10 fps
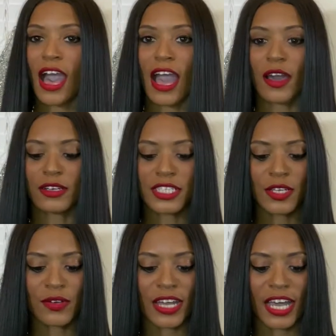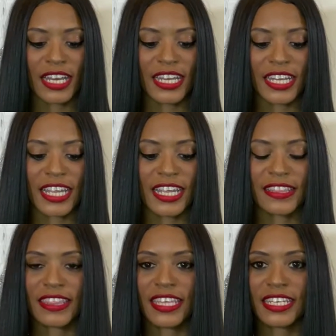I also got it
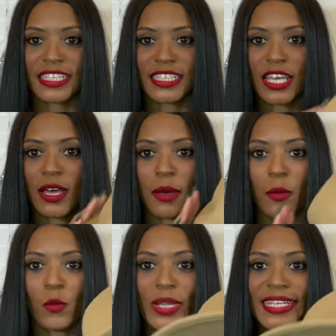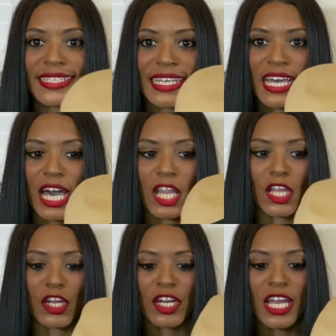in this wheat
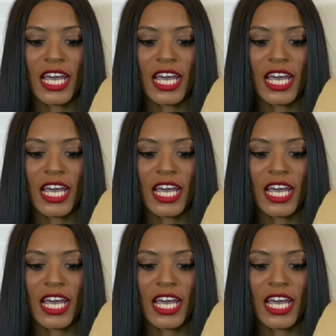color.